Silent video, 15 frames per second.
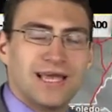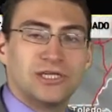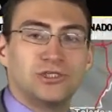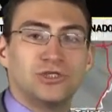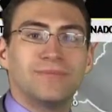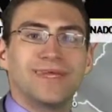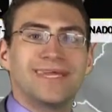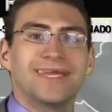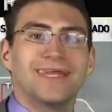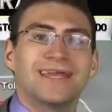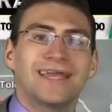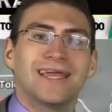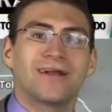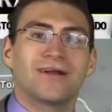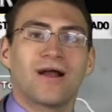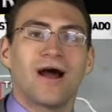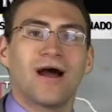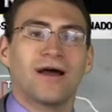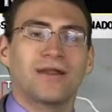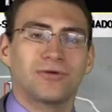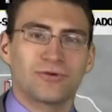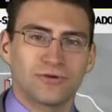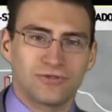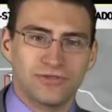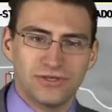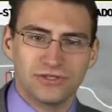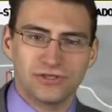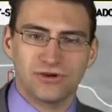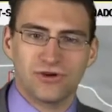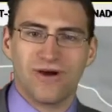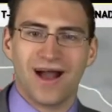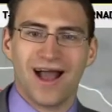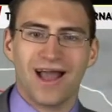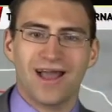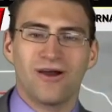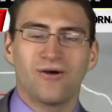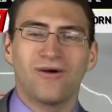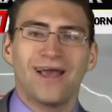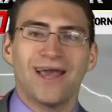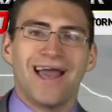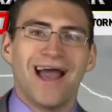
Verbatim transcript: Zooming in here on northeastern Ohio,